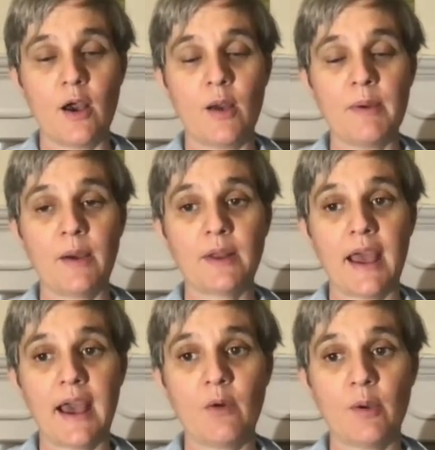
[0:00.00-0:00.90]
about
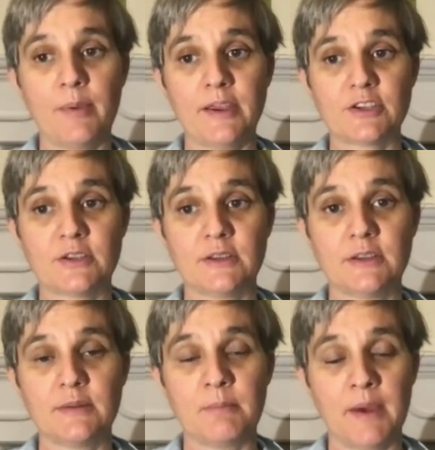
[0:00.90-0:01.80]
how a patient
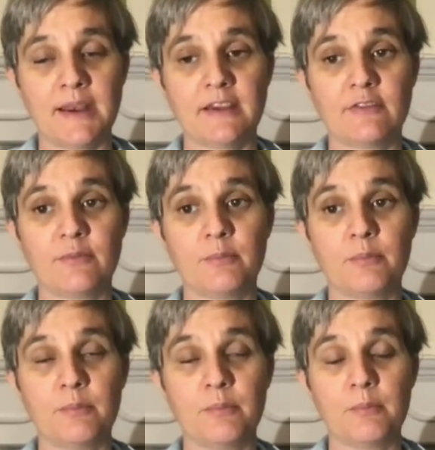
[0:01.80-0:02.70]
might have
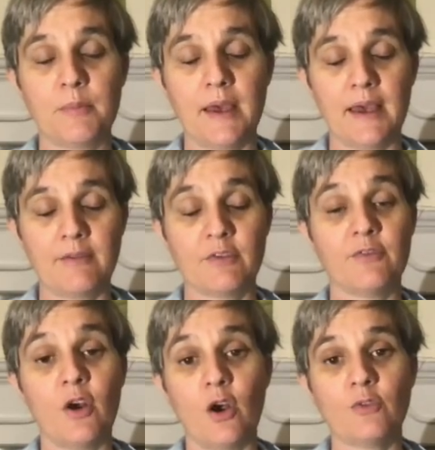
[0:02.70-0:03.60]
have
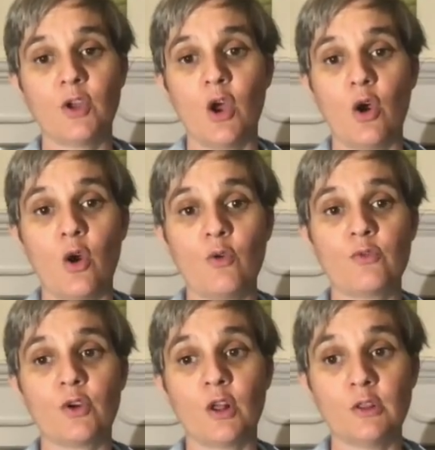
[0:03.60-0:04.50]
evolved
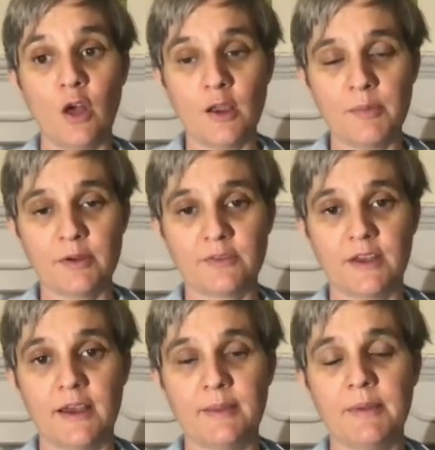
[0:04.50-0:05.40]
over a long period of
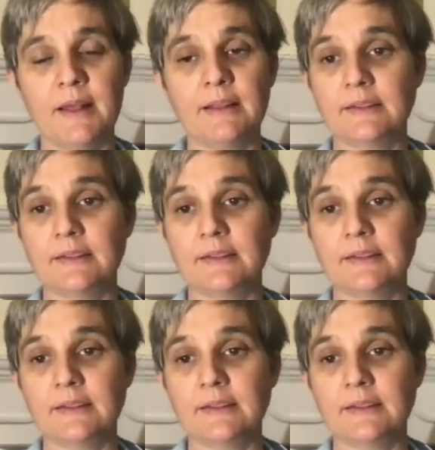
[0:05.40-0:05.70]
time,